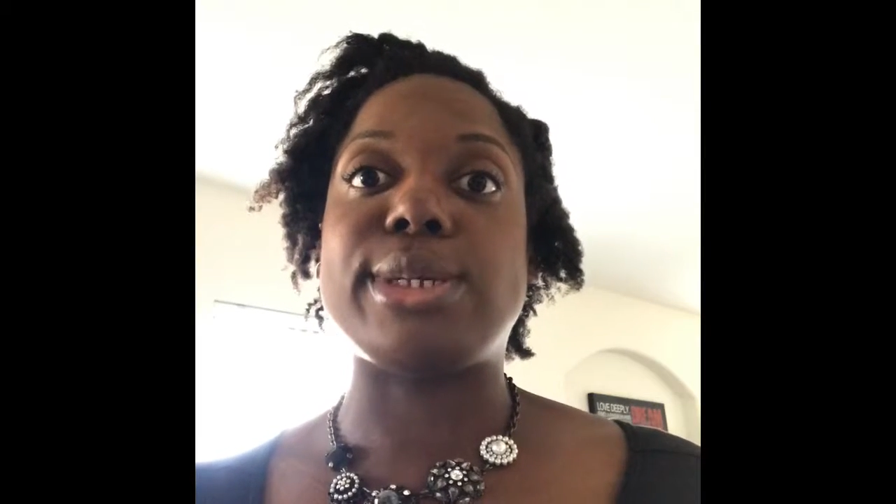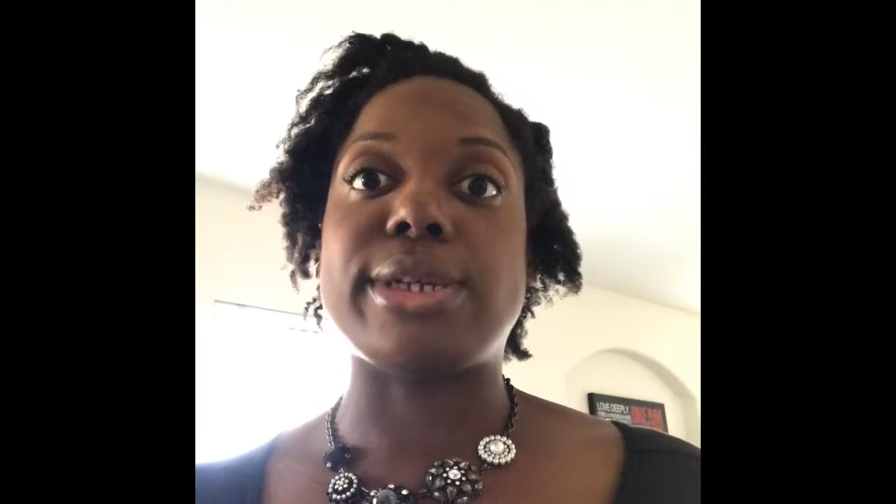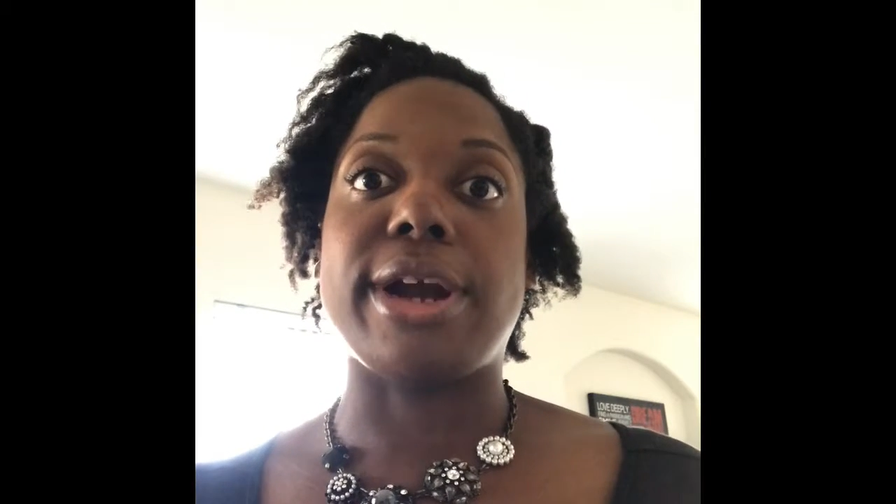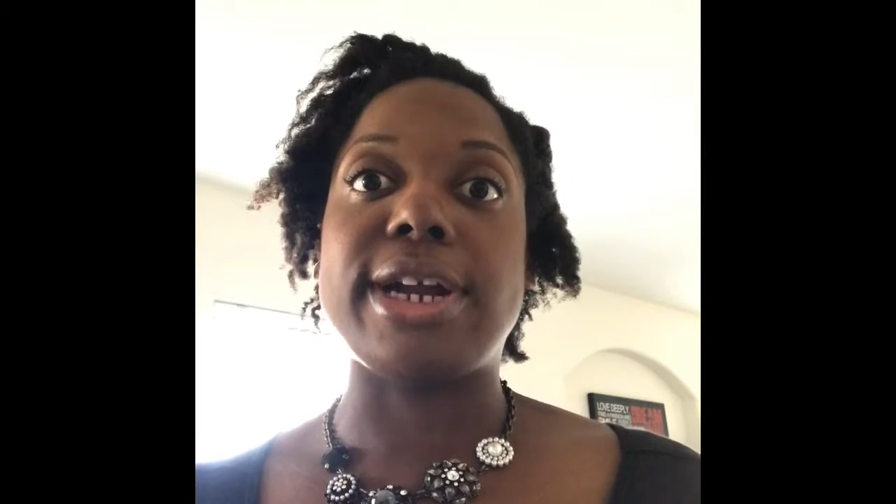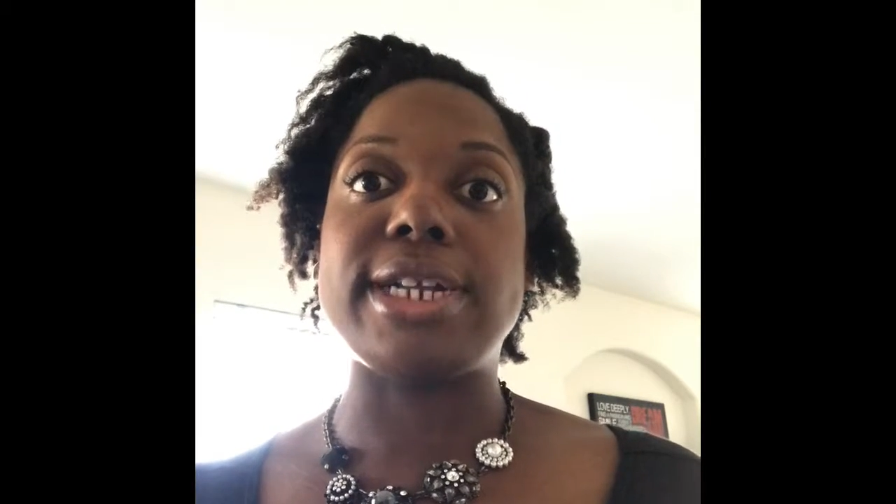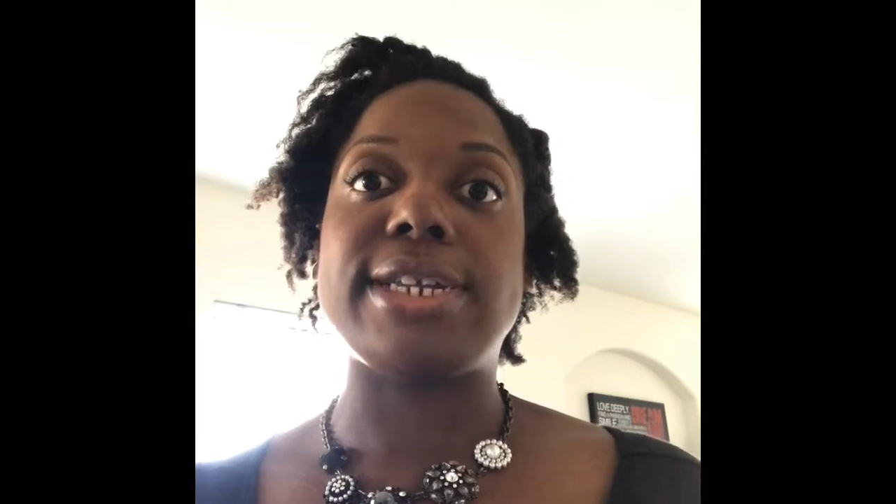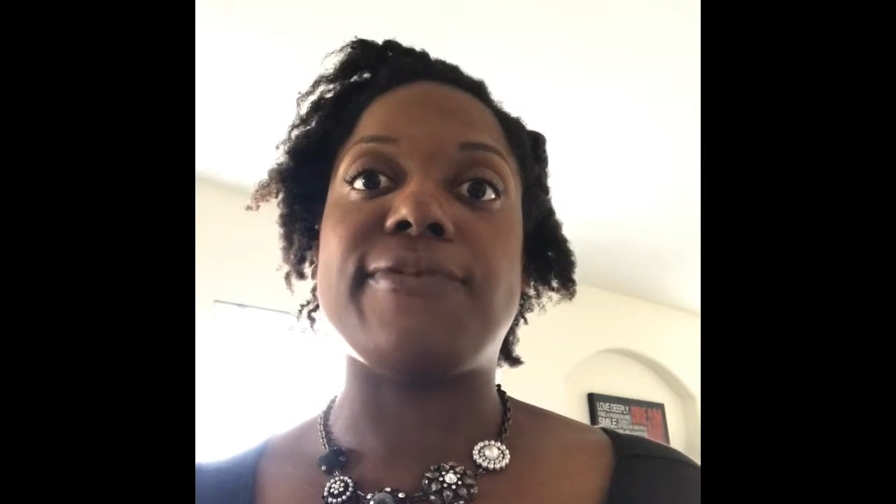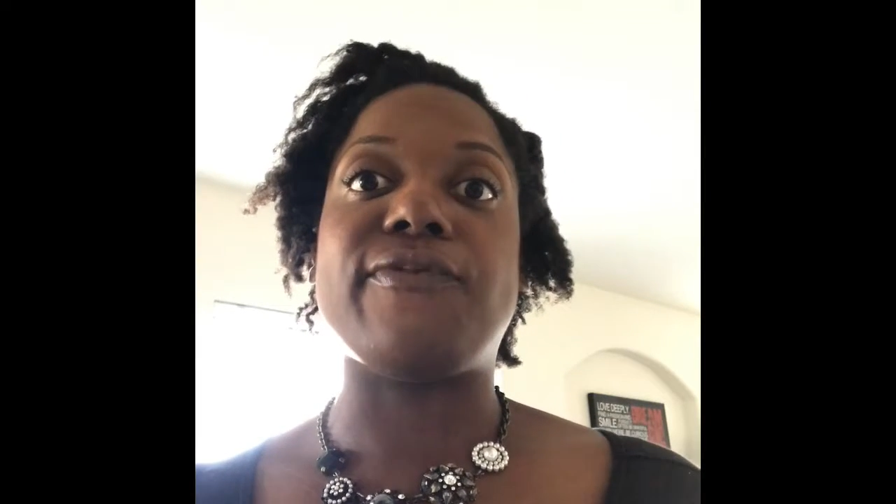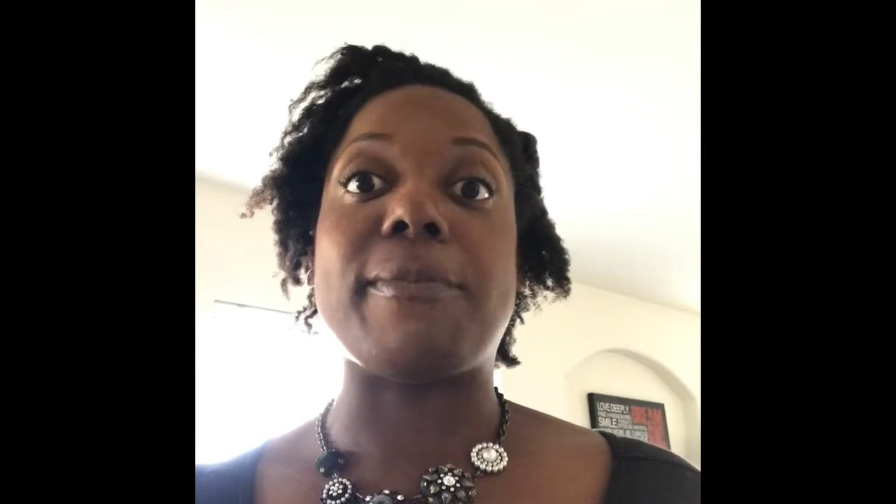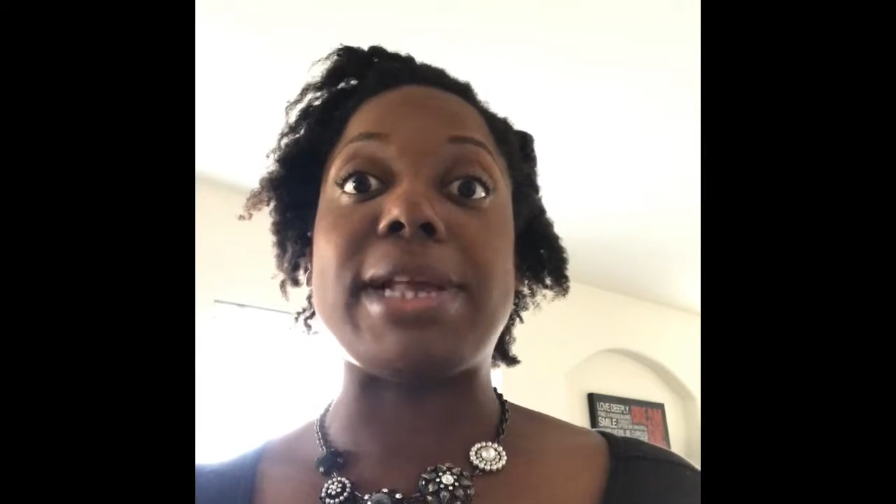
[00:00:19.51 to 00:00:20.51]
start
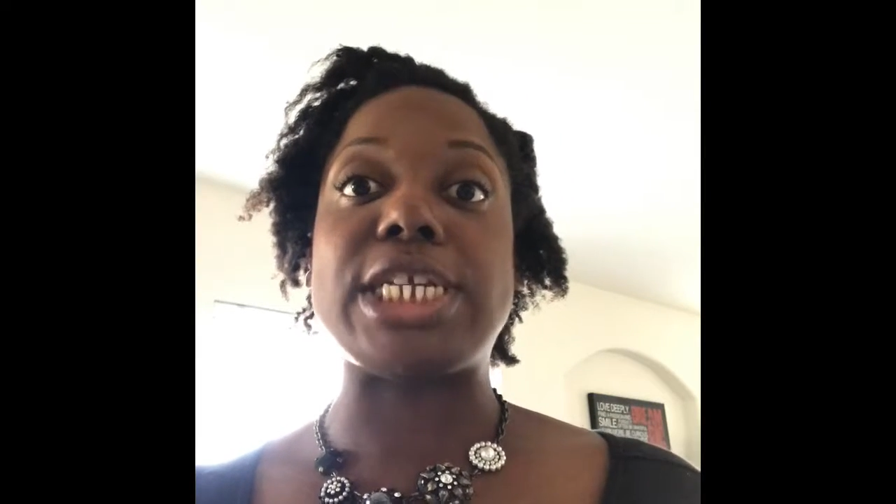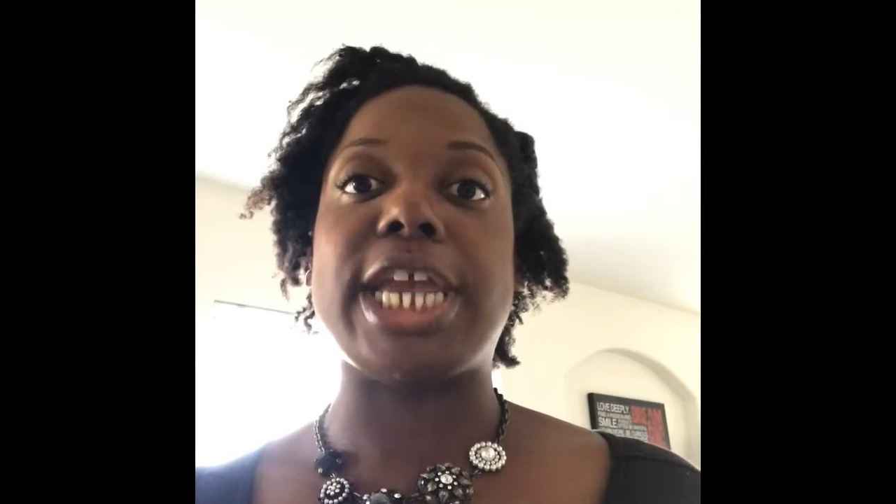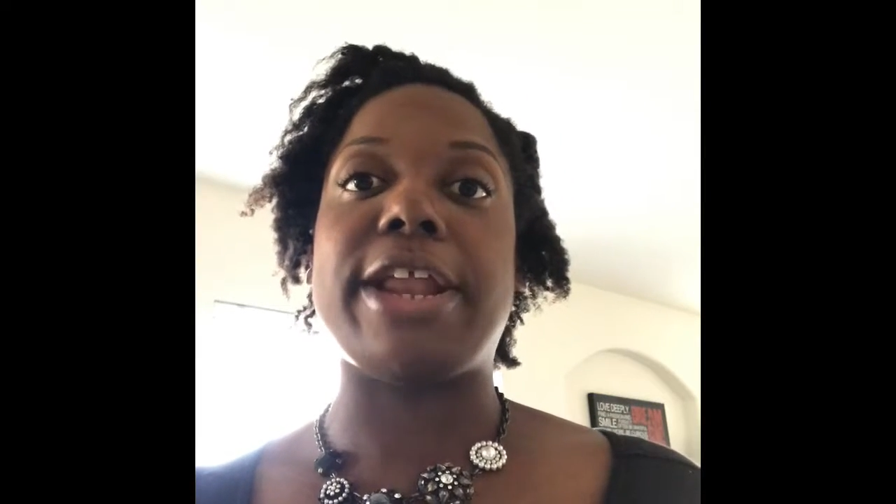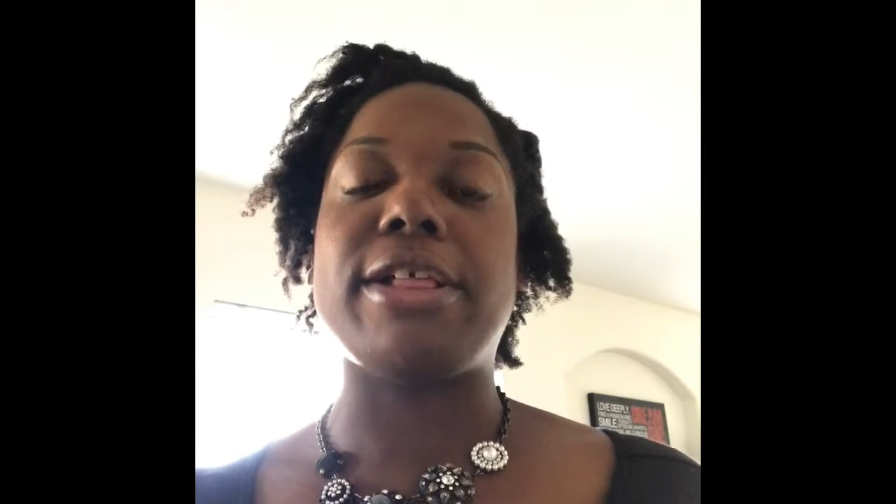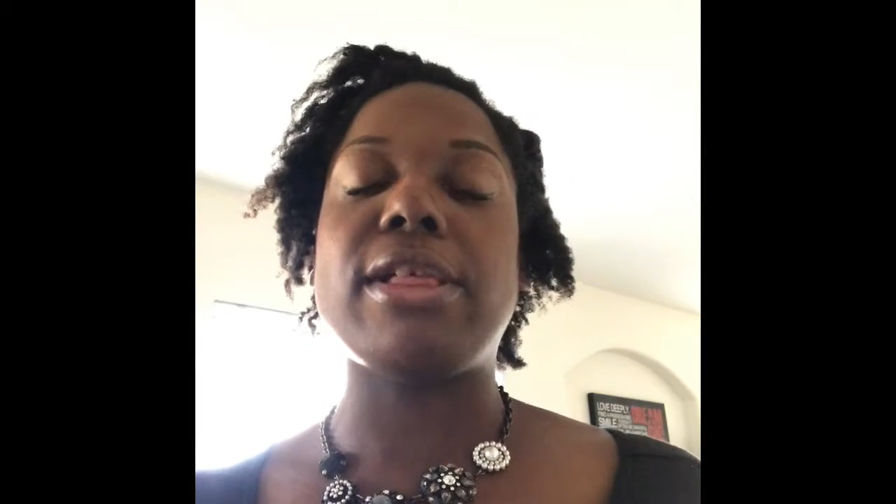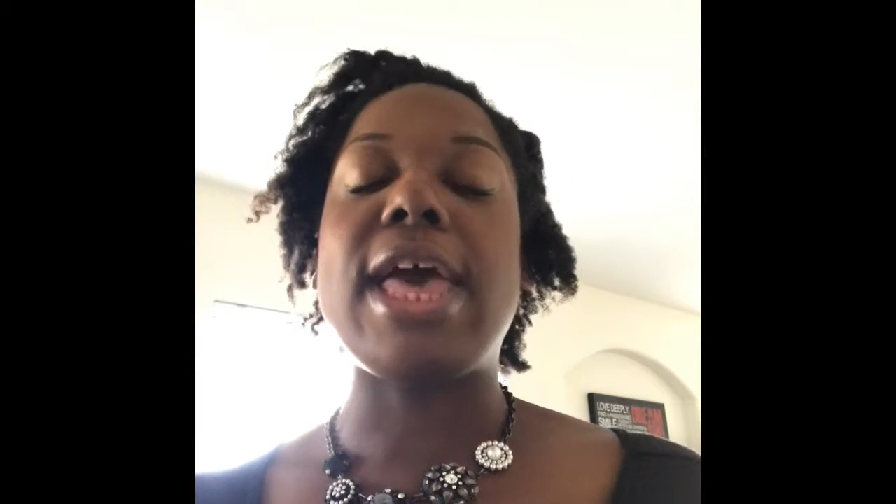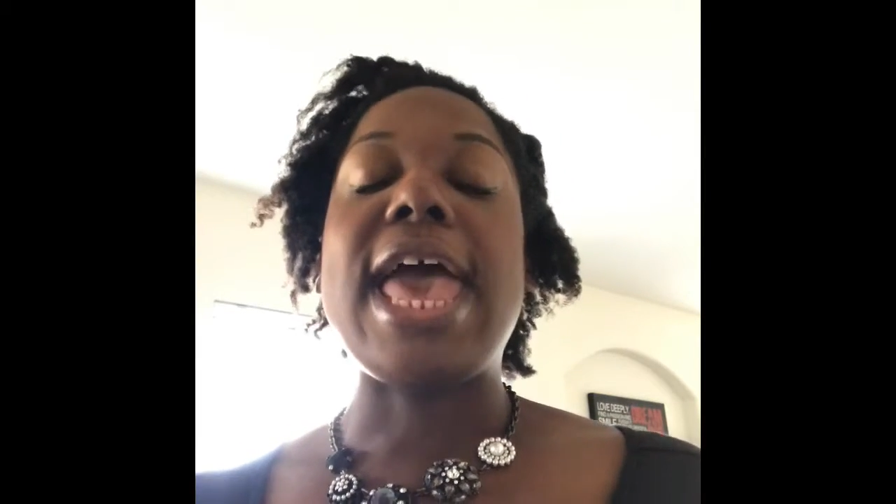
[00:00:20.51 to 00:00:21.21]
for my channel.